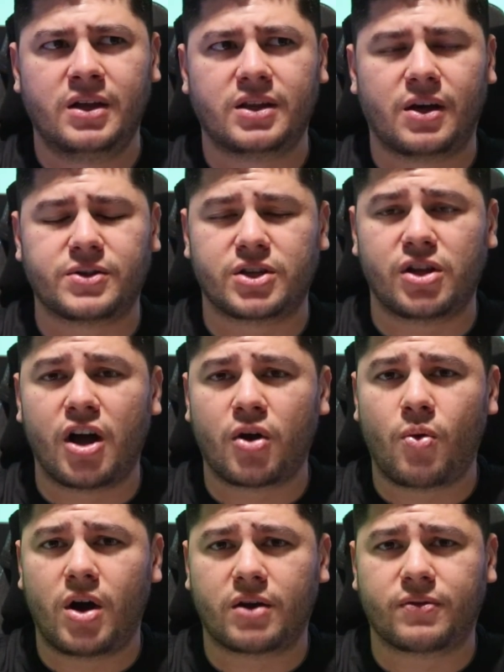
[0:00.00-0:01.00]
That was a
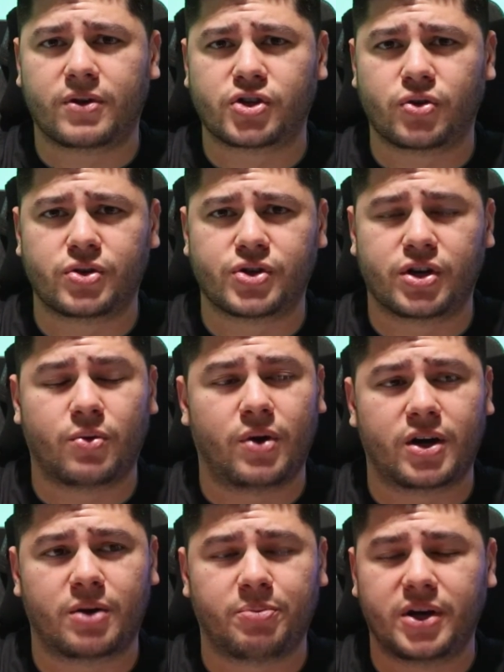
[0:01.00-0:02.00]
long walk for a short drink of
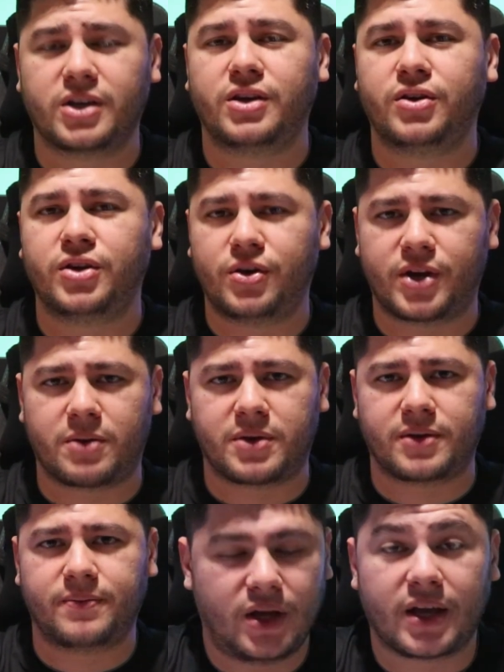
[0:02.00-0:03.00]
water, but you know what I mean.
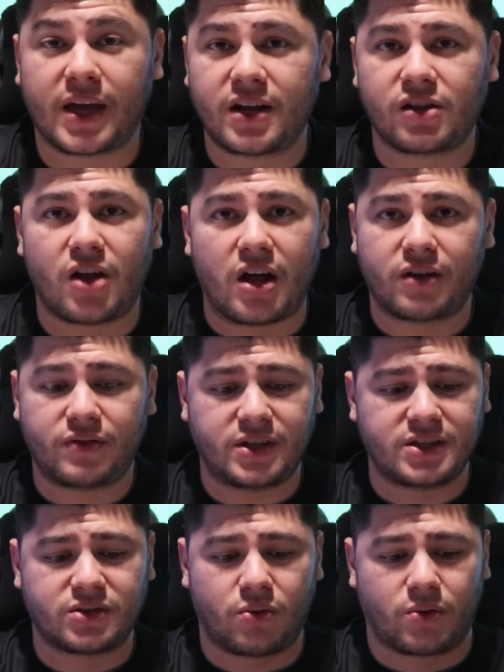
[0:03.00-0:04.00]
Again, a lot of
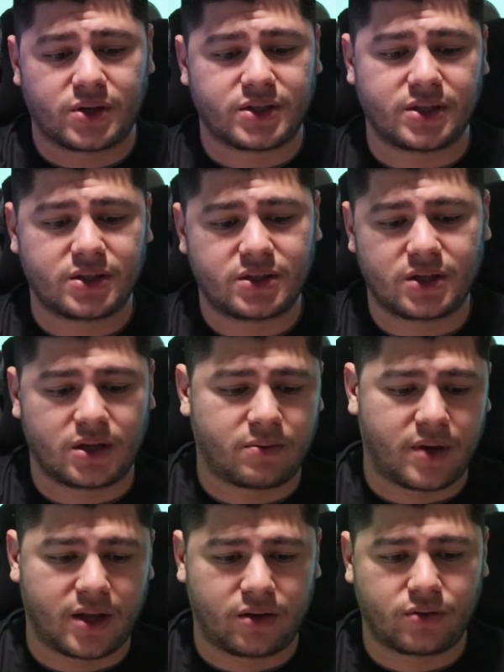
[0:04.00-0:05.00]
these courses and
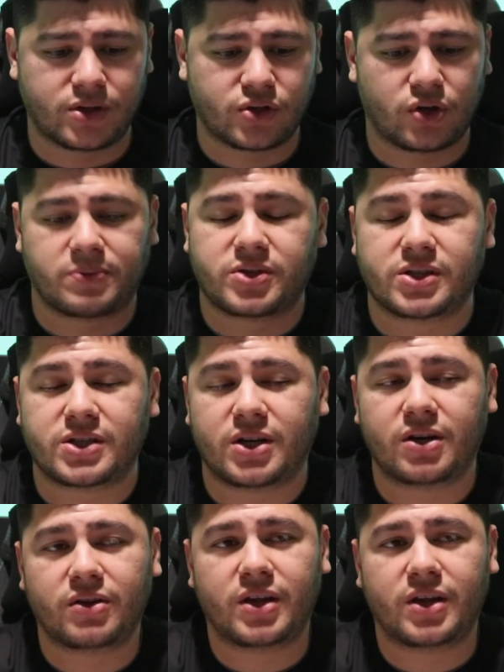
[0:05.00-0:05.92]
my little descriptions here,